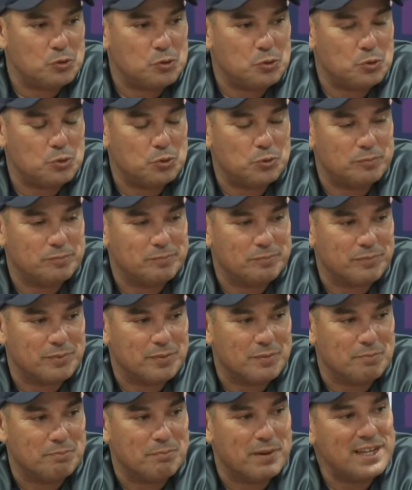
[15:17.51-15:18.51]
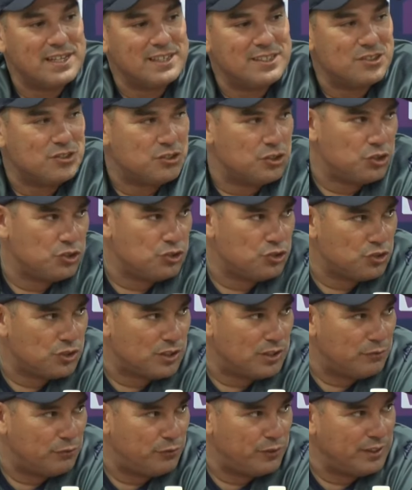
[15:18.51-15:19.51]
to make decisions
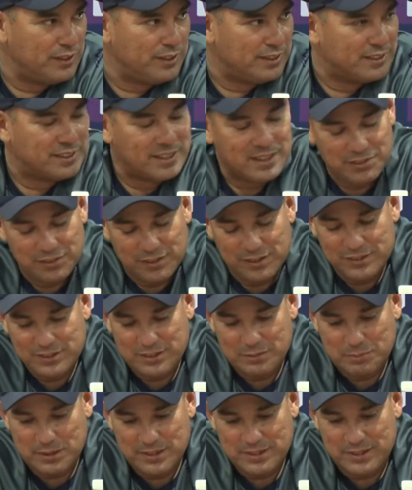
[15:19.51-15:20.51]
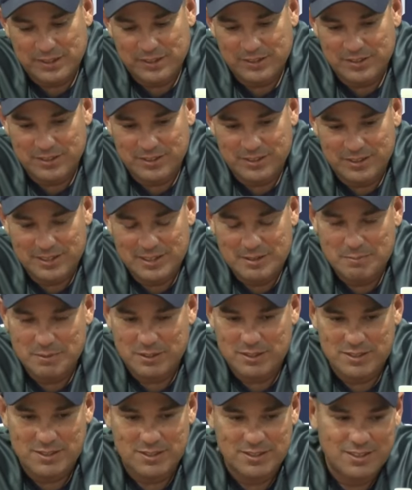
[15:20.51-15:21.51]
on the field that they think is the best interest of the team.
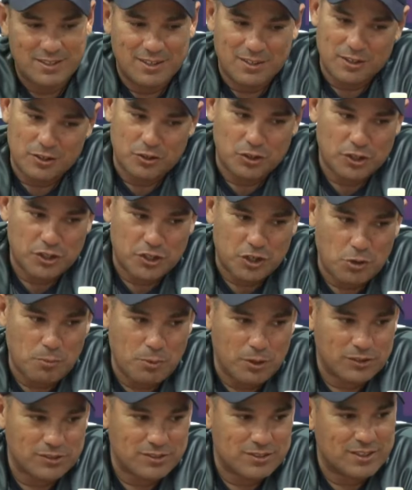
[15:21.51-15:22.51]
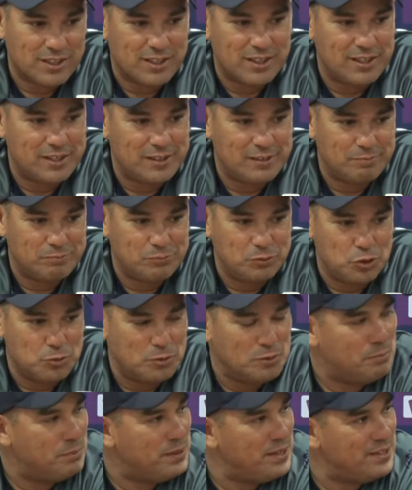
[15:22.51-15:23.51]
It's, they're not robots, they're
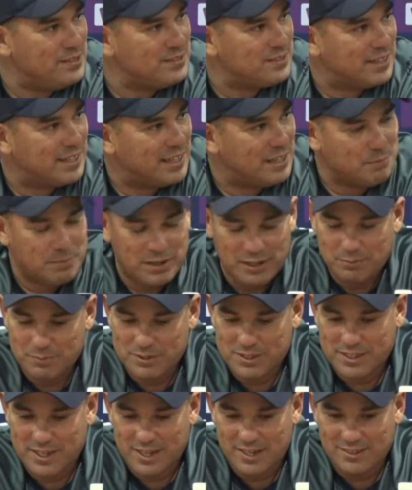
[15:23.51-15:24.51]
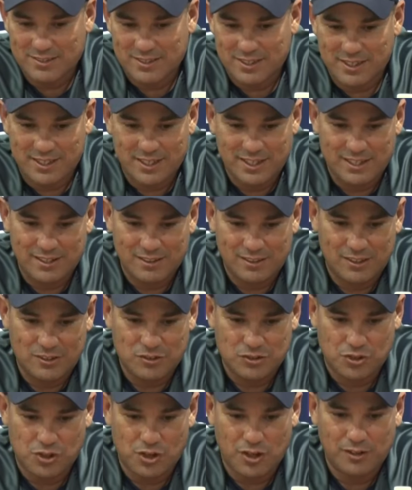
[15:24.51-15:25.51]
human beings, they're going to make mistakes, they're going to get
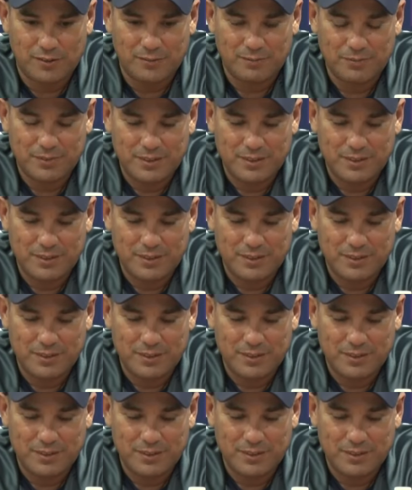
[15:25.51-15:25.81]
things wrong.